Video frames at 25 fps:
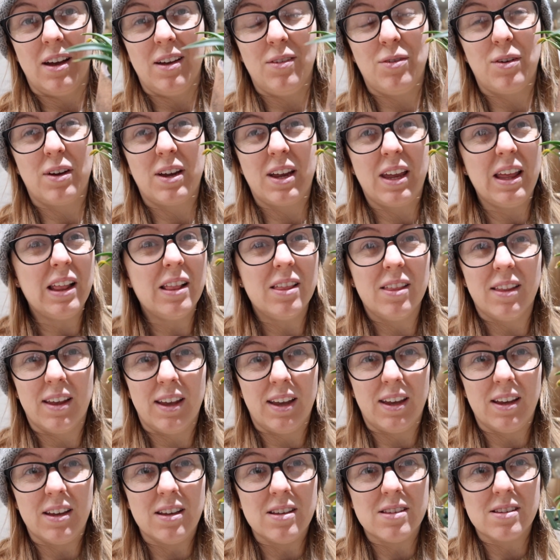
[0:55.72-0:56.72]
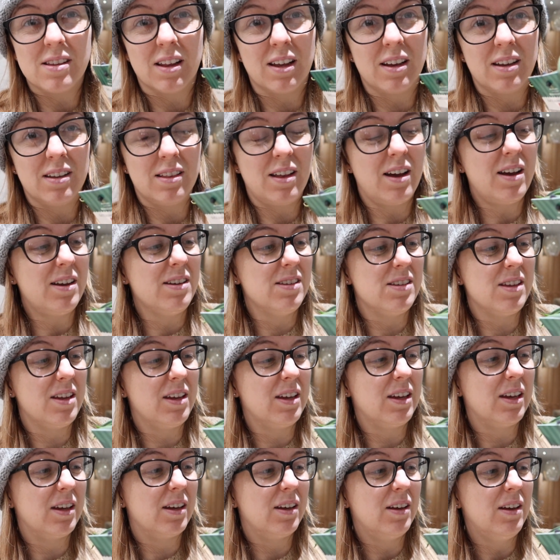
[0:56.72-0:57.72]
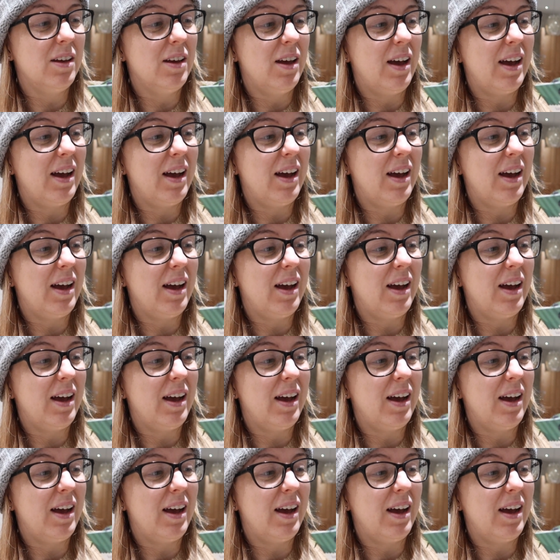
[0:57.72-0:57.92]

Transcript: if I kill these, like, that is it.